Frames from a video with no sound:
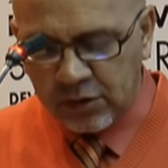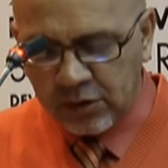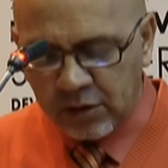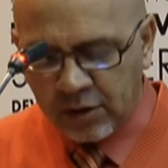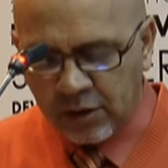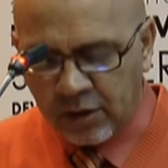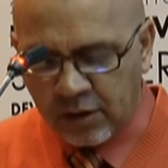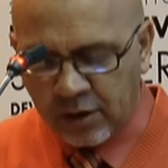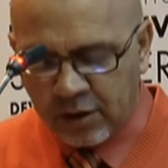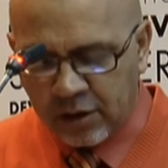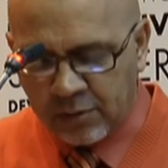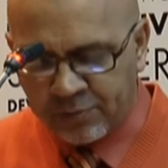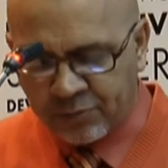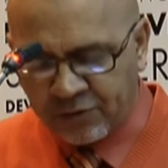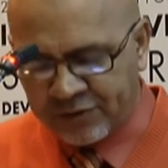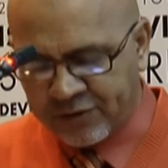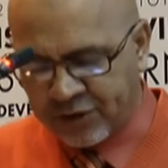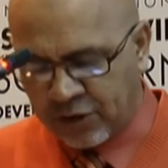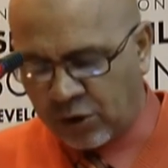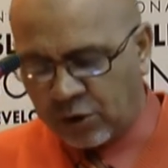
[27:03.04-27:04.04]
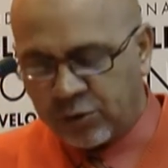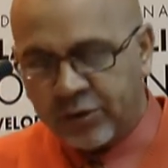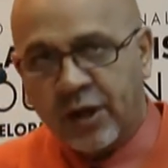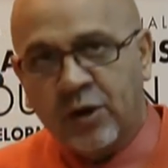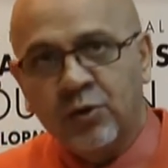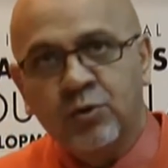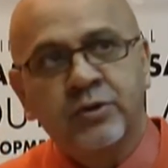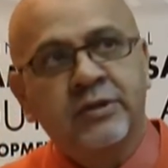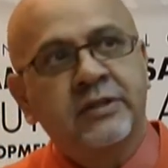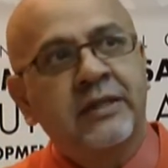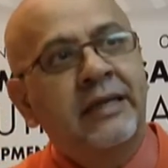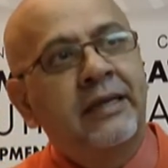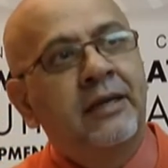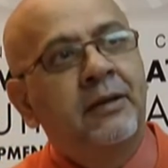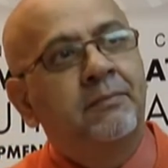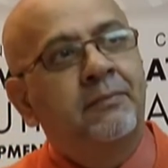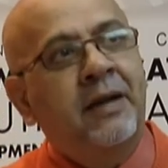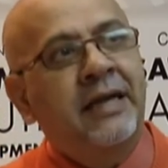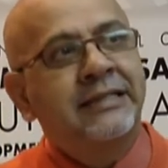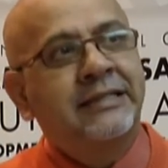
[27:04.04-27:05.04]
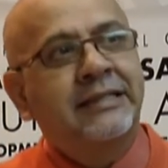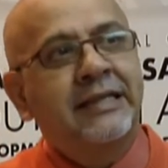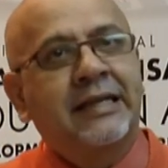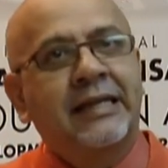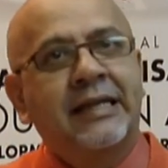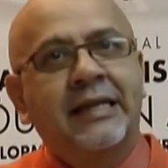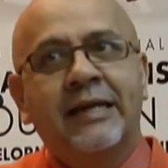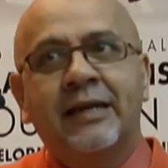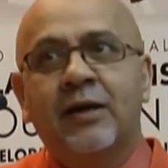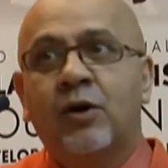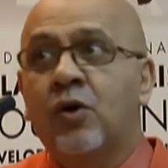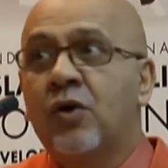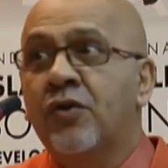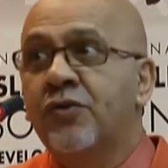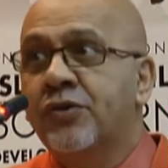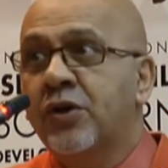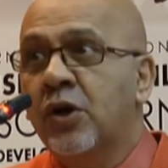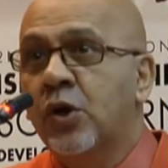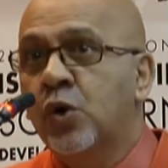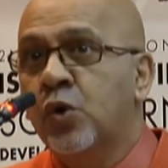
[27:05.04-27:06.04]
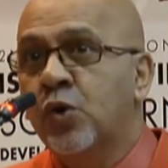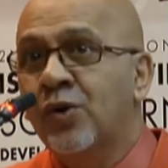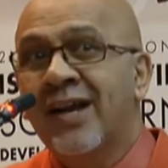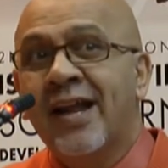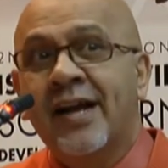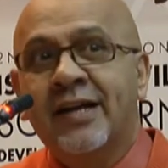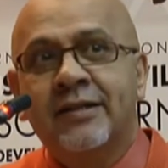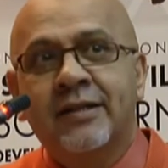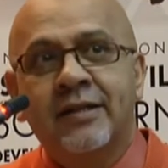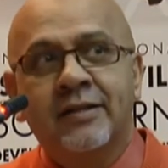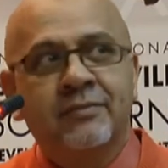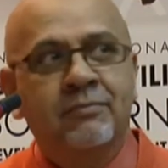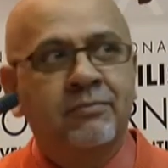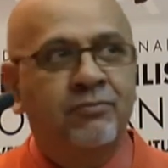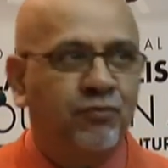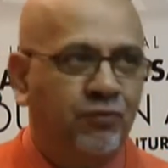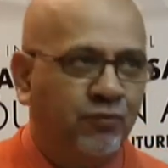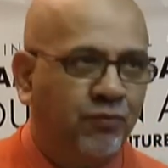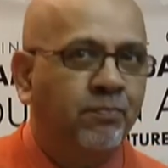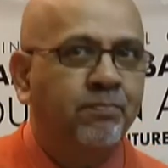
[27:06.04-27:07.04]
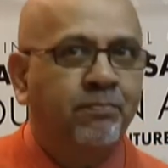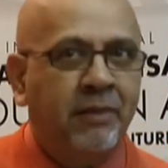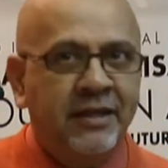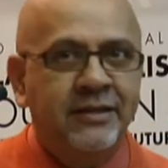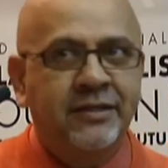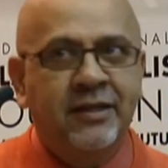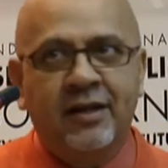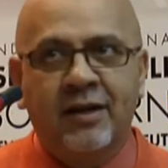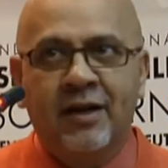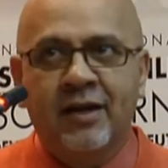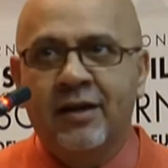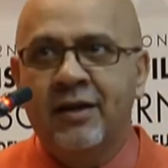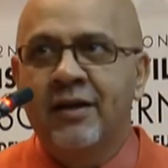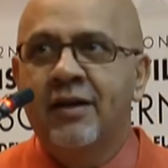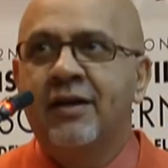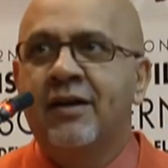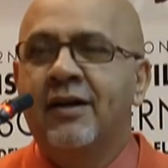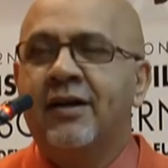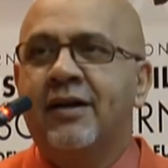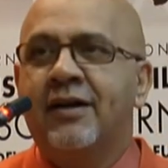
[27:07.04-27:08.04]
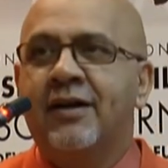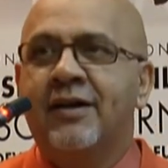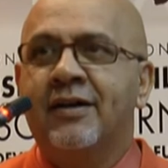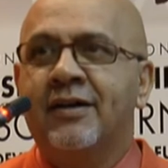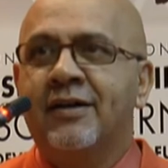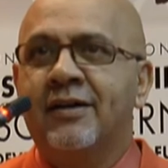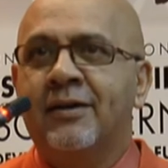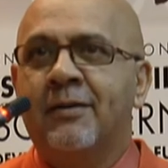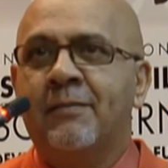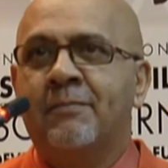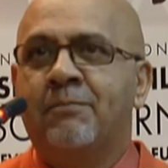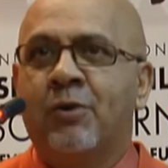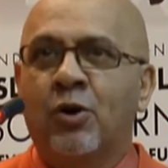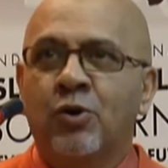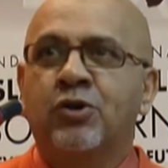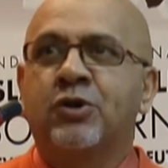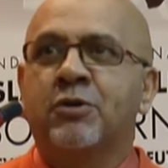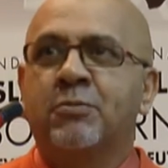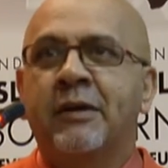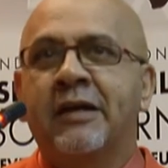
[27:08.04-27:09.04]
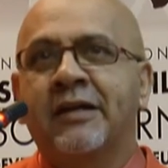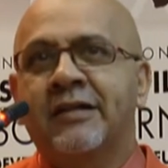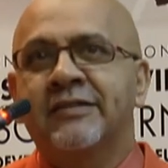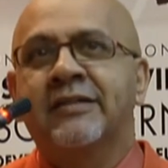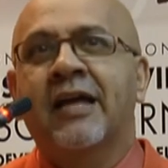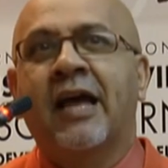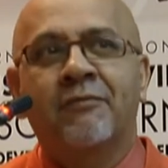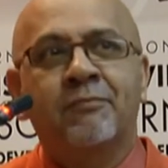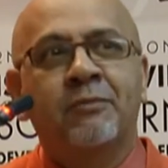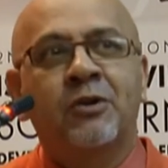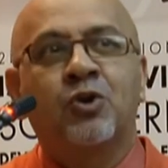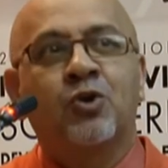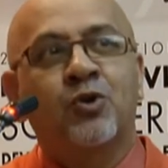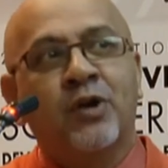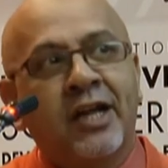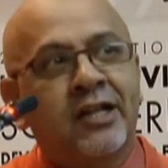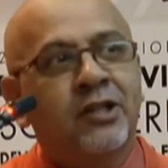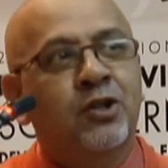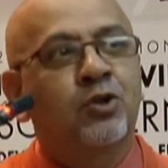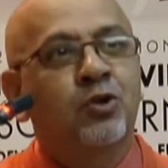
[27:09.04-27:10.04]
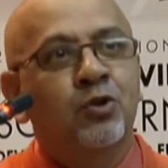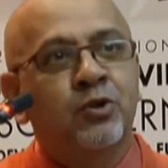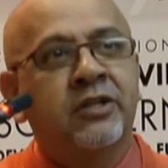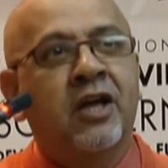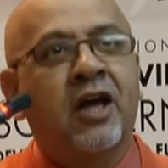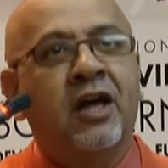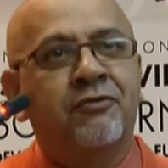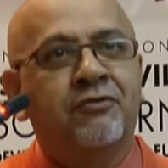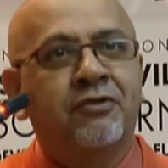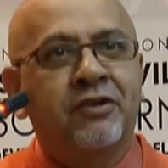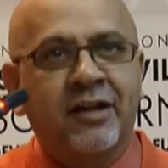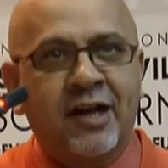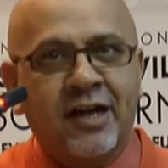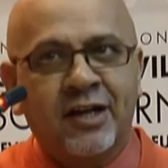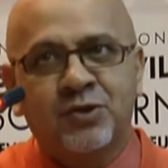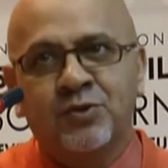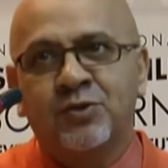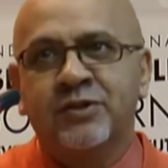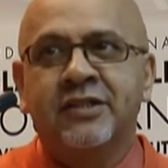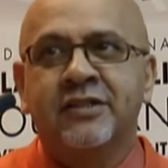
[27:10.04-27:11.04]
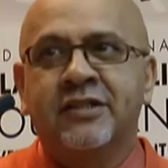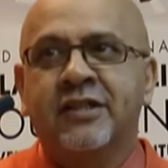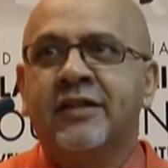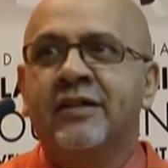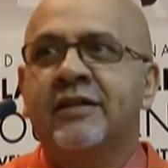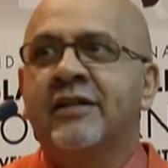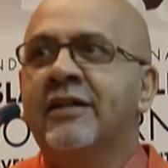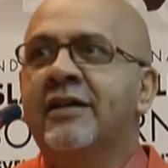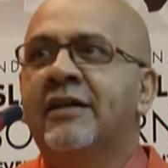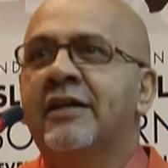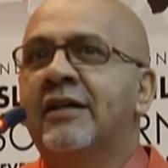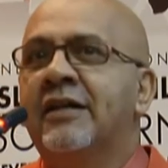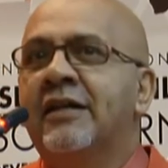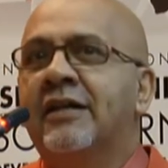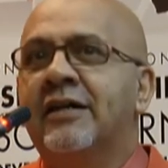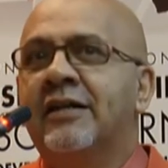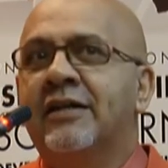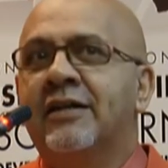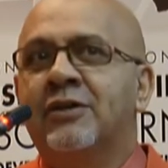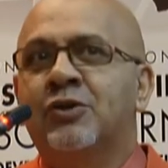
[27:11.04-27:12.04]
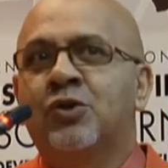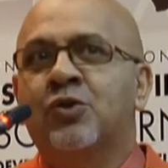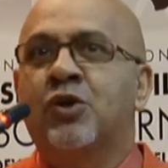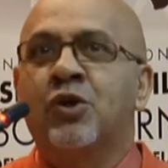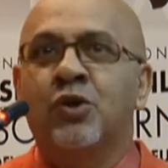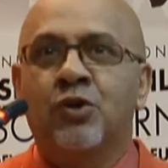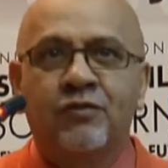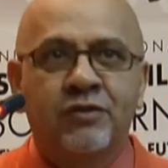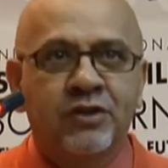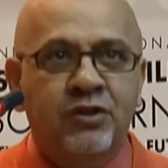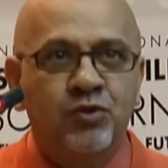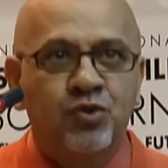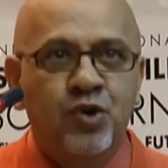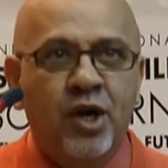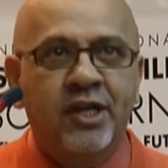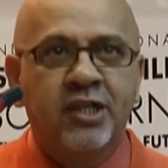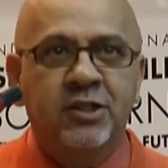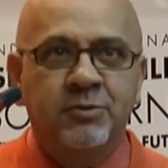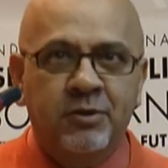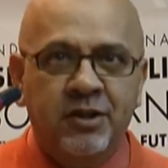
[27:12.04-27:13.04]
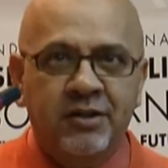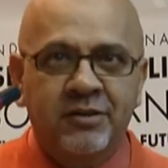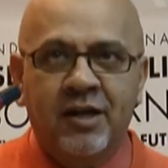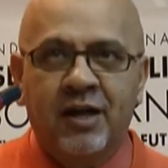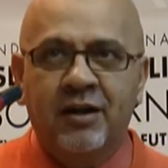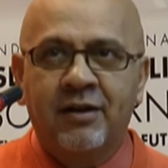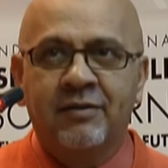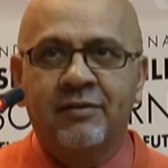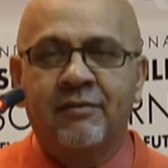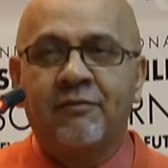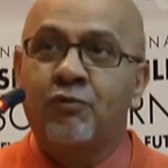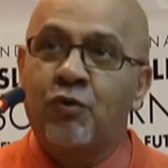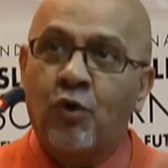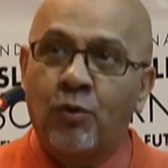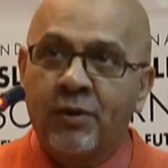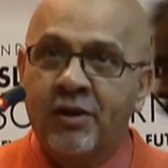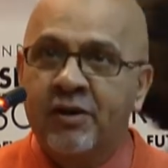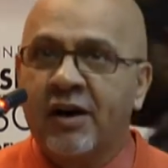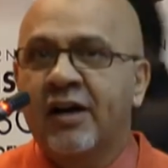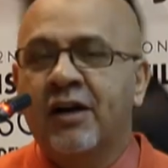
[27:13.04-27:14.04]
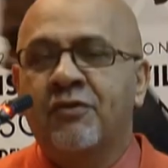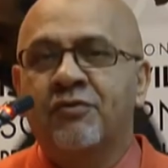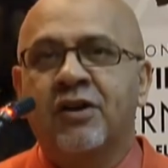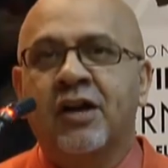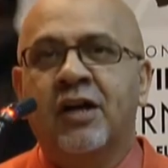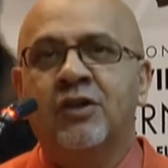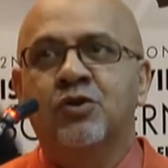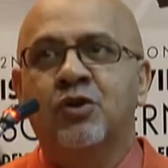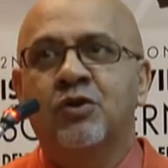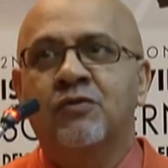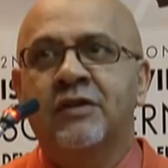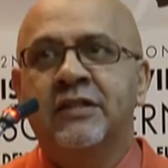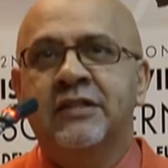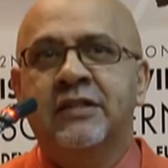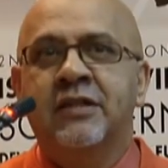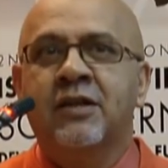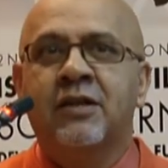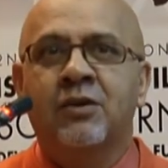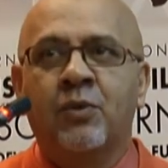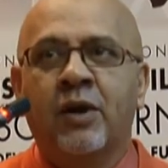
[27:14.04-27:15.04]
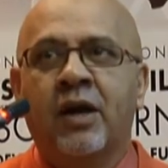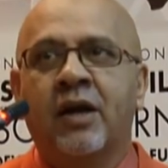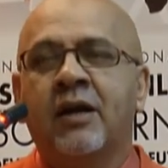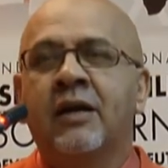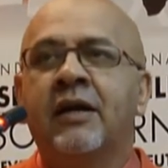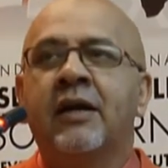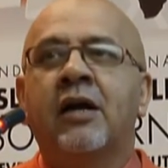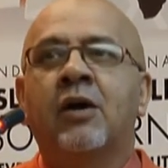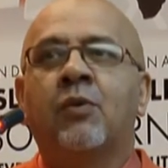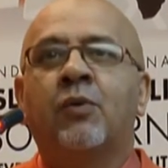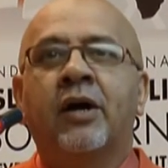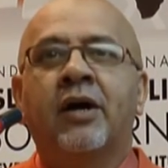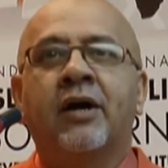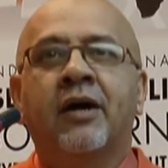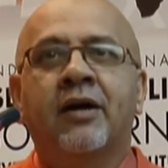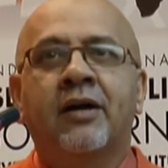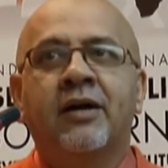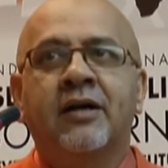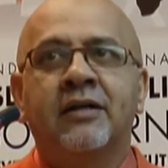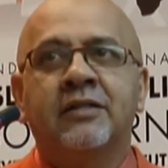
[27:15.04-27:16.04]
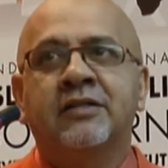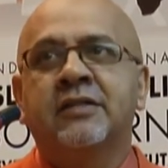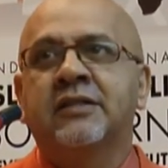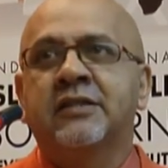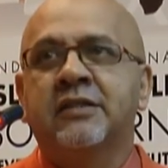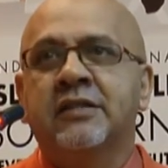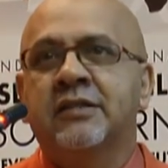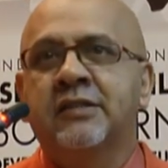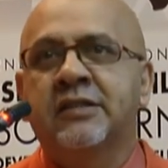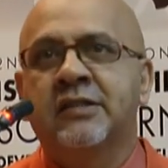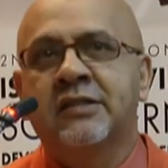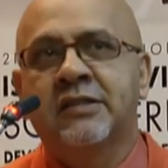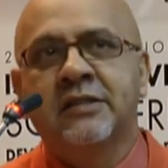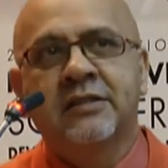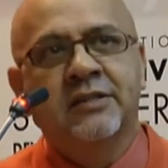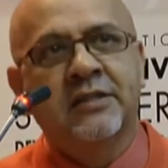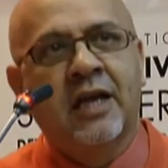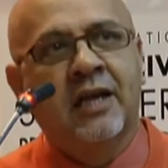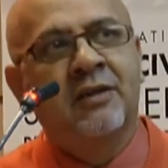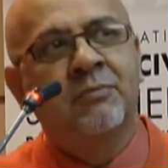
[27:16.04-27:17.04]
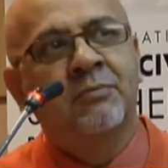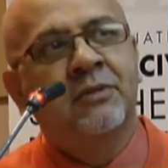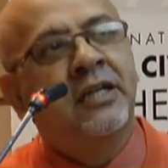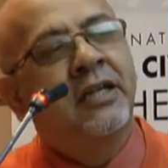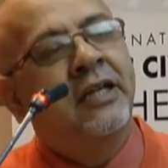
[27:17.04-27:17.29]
Professor Auda, who's basically also connected. Basically, both speakers have been connected to South Africa, as we just heard, to the University of Johannesburg, now formerly Rand Afrikaans University, where Selim did